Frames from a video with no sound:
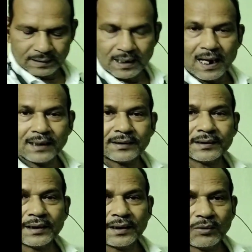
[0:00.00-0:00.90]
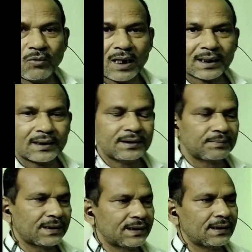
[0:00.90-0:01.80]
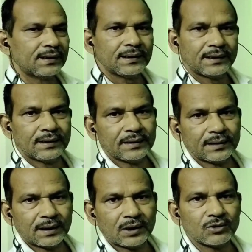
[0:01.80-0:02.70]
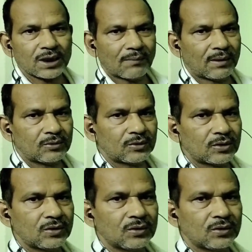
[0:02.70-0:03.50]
as water is present in huge amount,